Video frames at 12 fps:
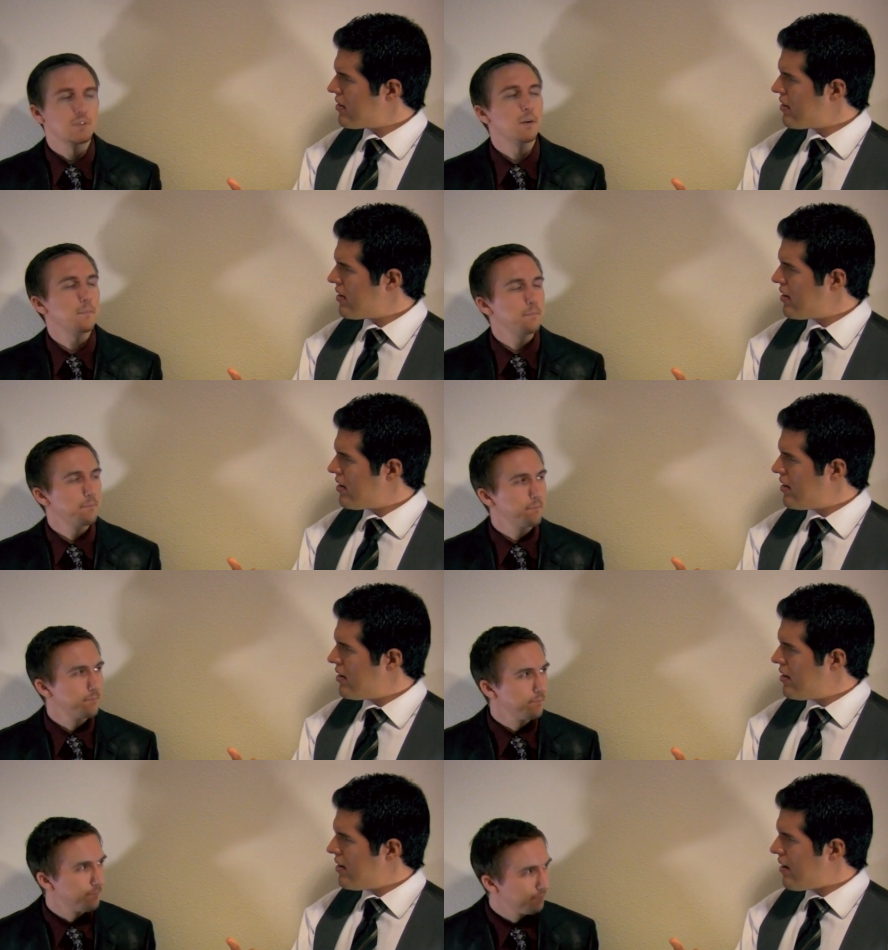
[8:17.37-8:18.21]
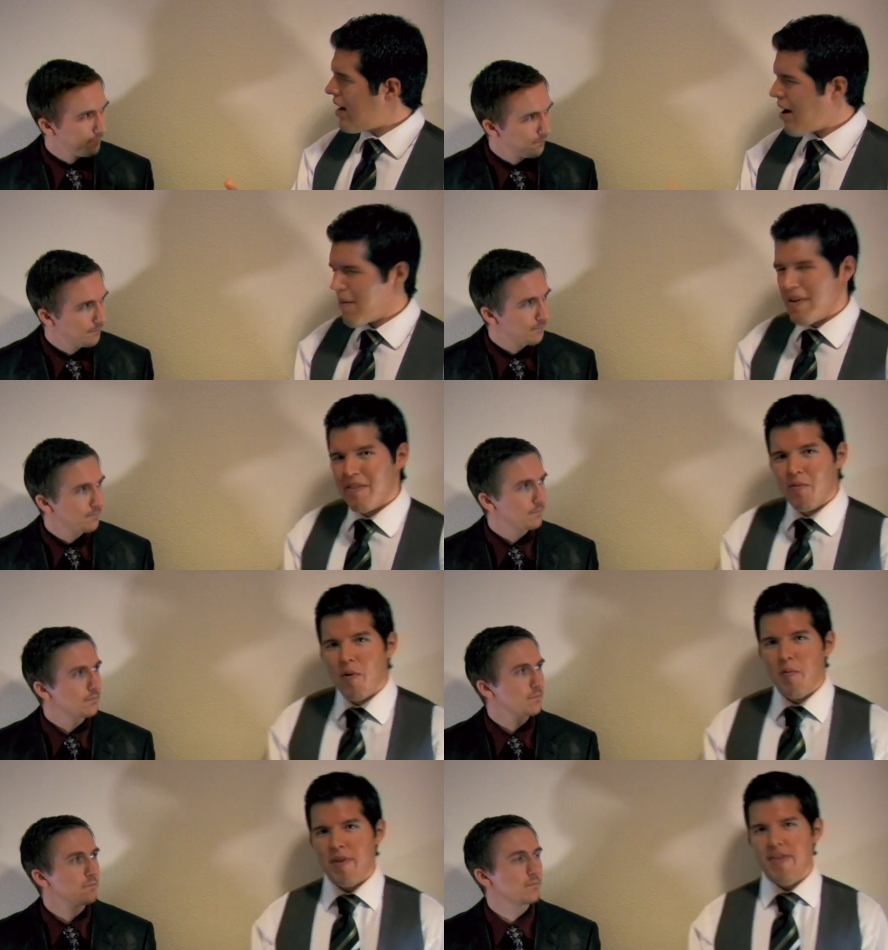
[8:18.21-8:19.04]
Speaker 1: Yep. I mean,
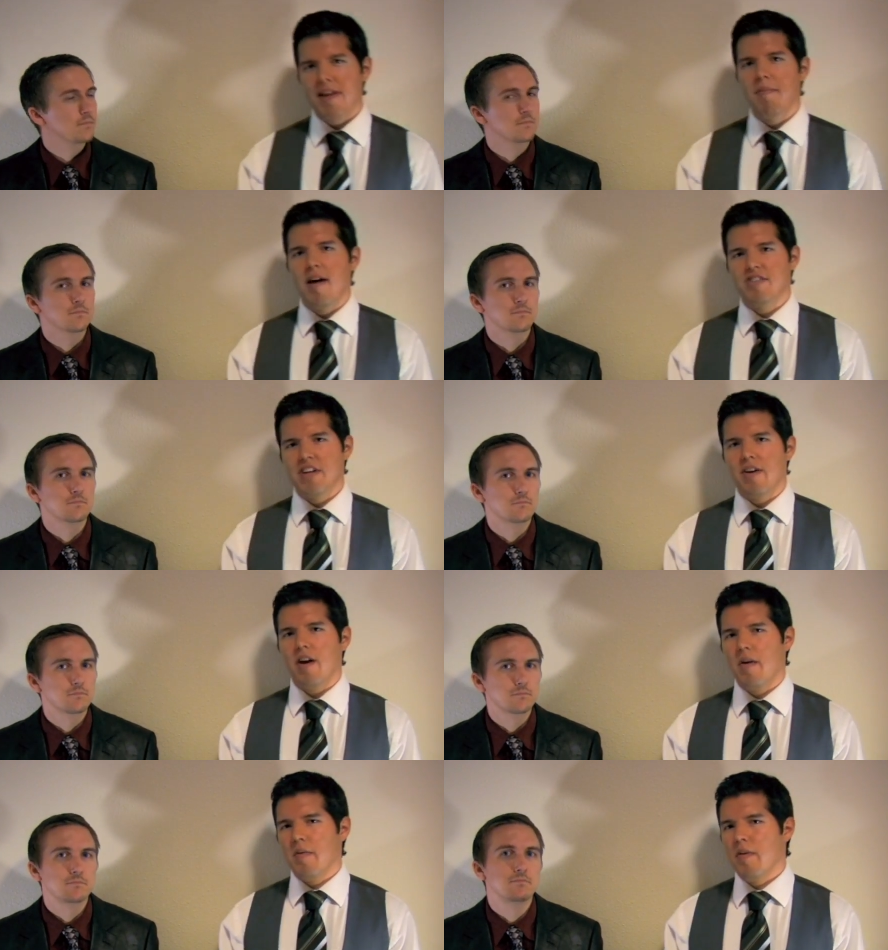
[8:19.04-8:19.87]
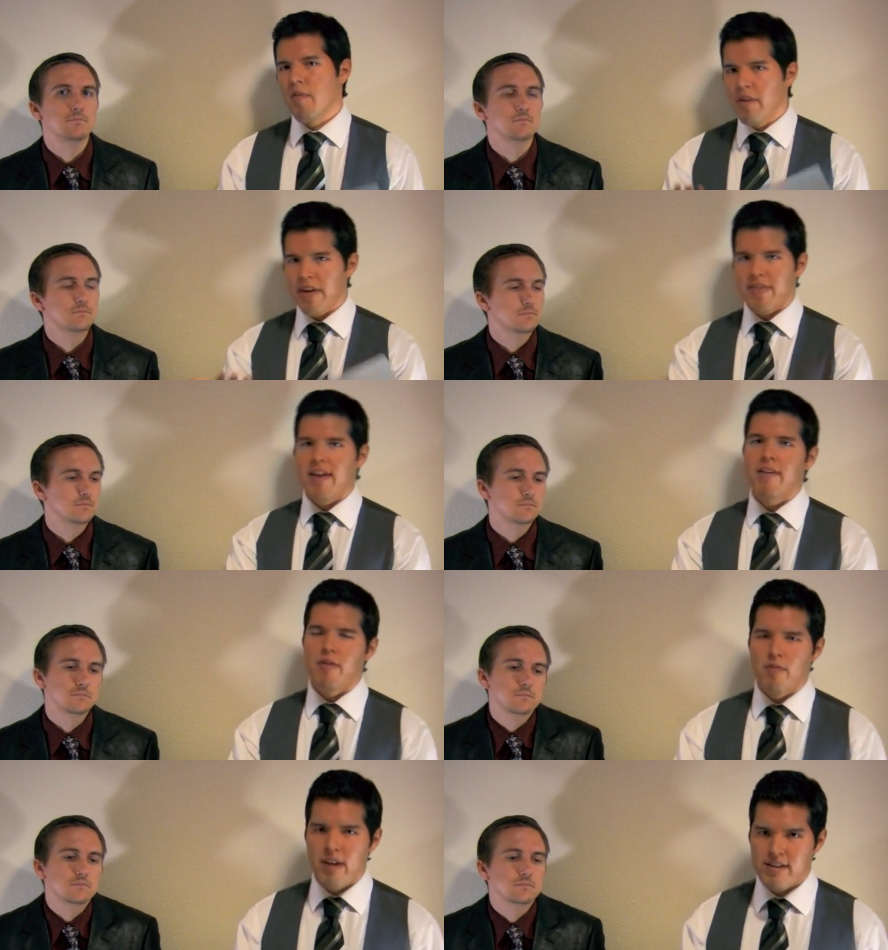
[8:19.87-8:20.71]
when we think about Shane Carwin, we don't really think
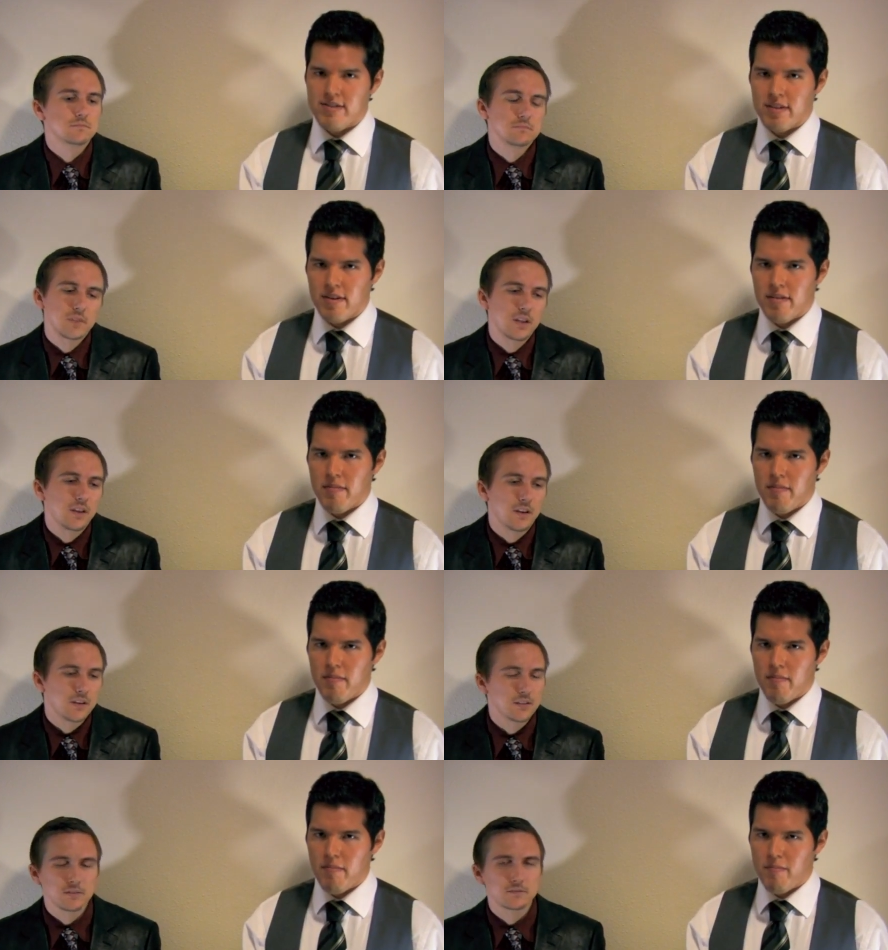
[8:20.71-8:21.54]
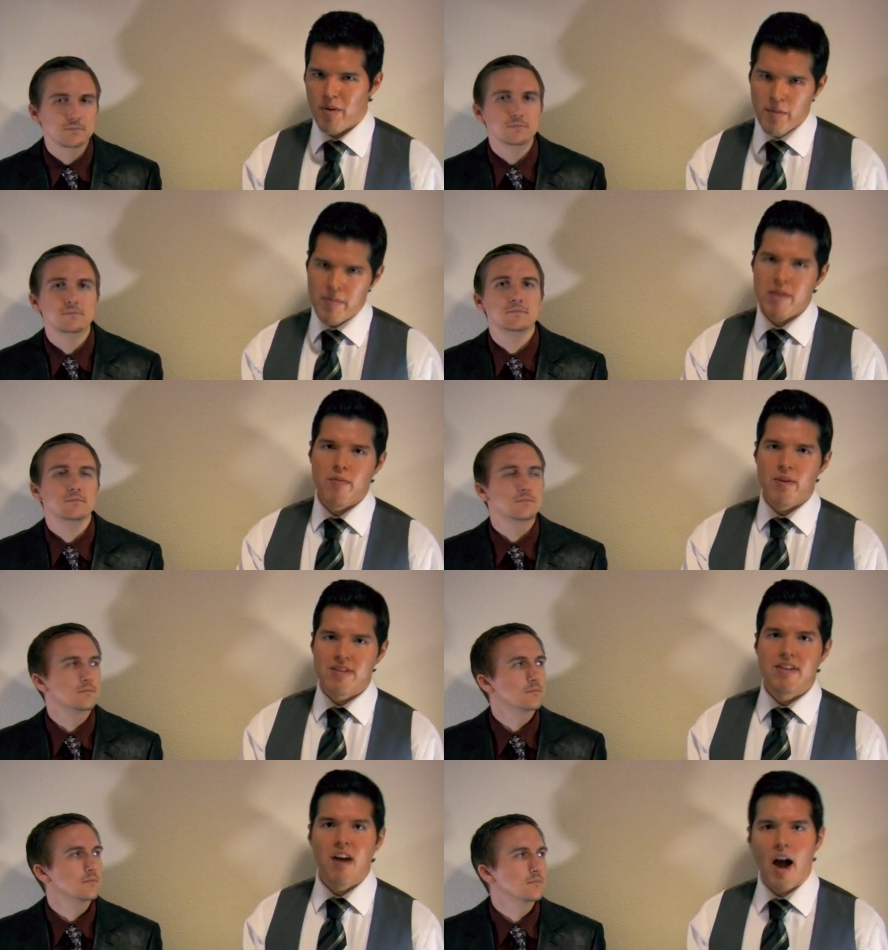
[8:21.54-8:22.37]
of a wrestler. Yeah. I mean,
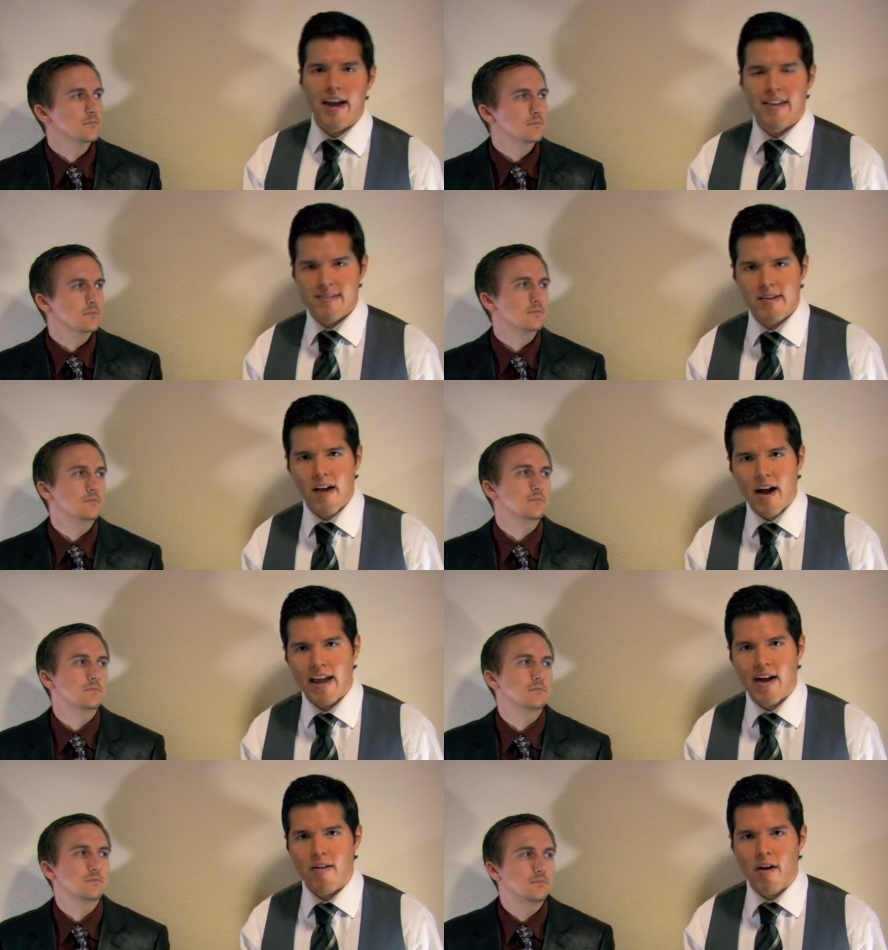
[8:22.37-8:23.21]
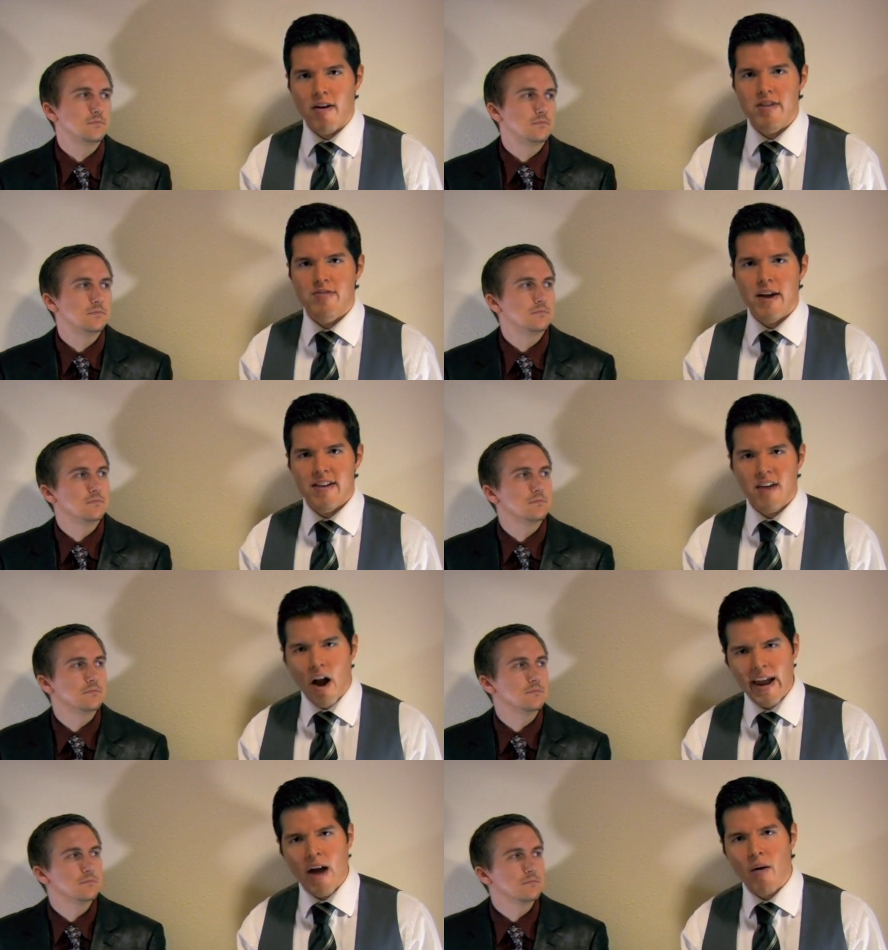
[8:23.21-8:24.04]
it's a knock. He's a knockout artist, right?
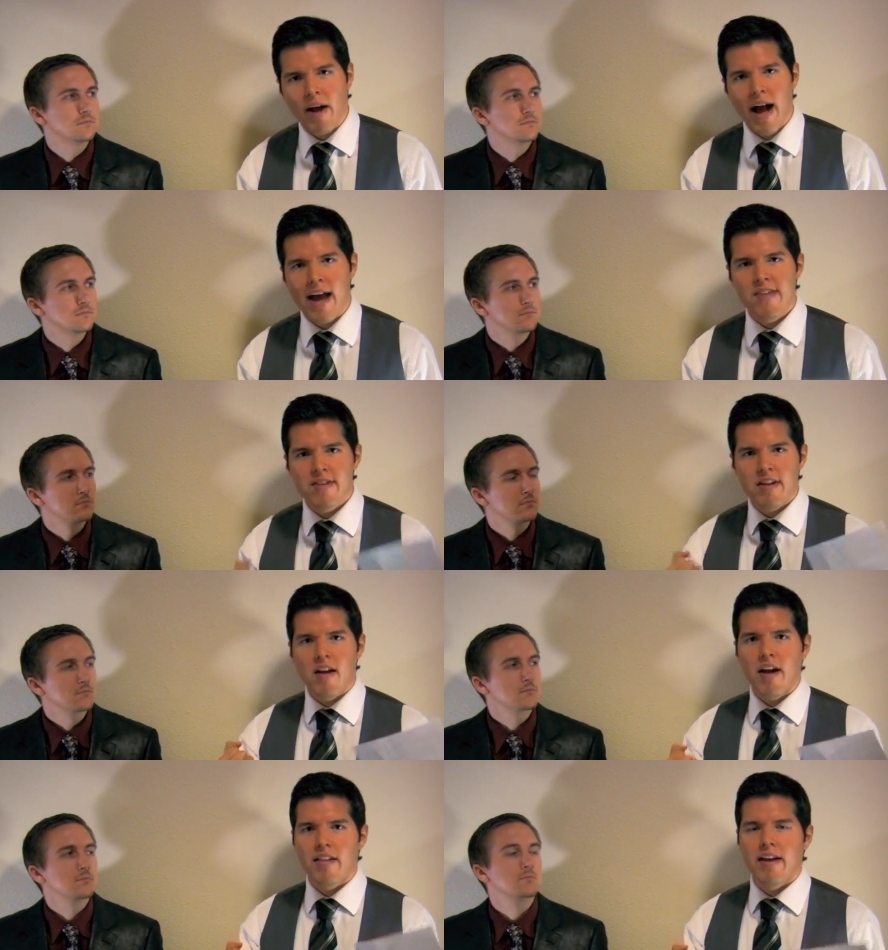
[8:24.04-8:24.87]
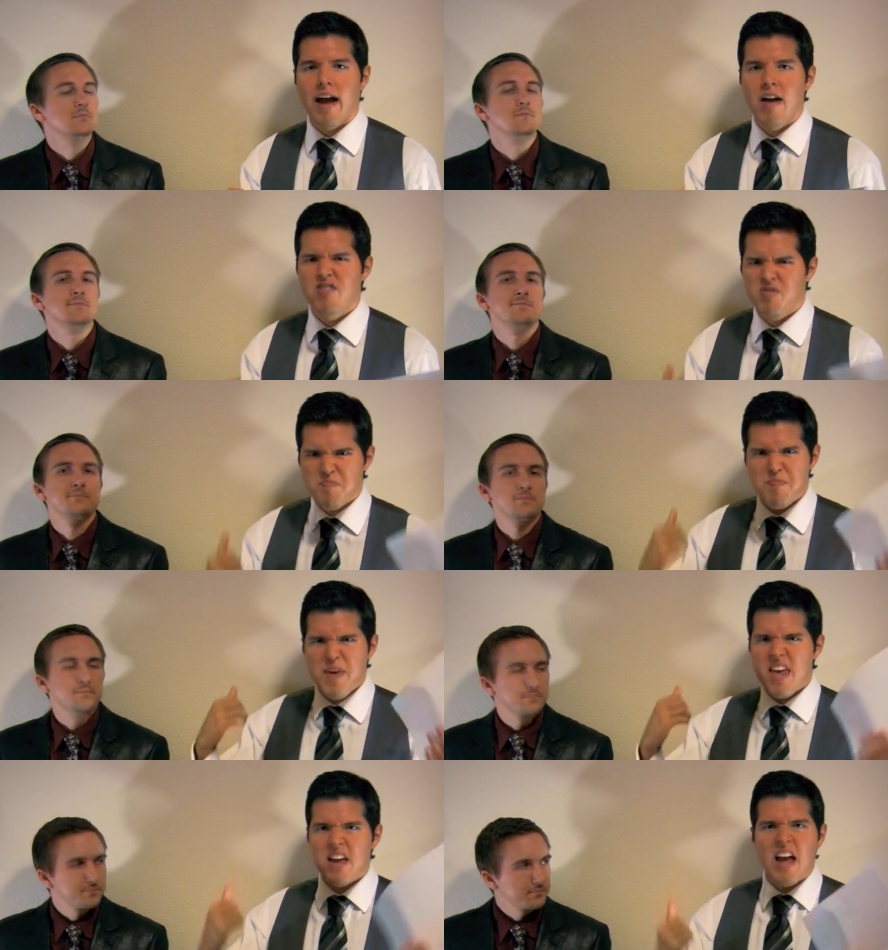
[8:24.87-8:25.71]
Knockout guy. He's gonna knock the guy. He's
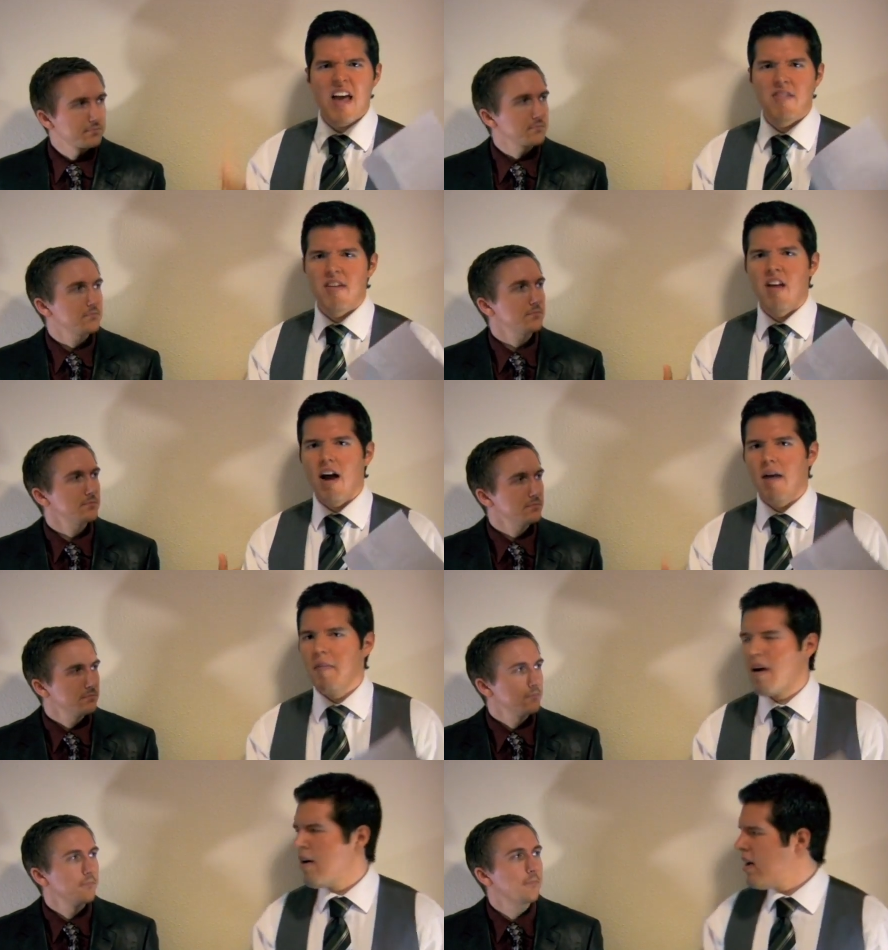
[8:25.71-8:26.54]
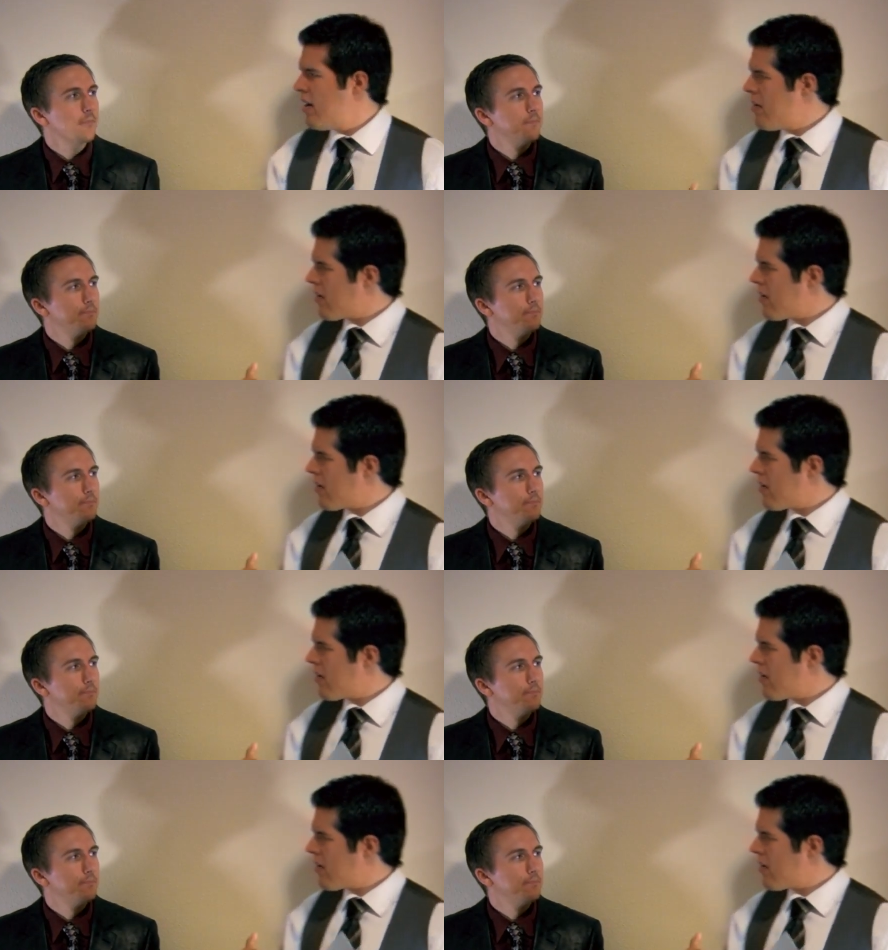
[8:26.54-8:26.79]
big guy. He's gonna knock him out.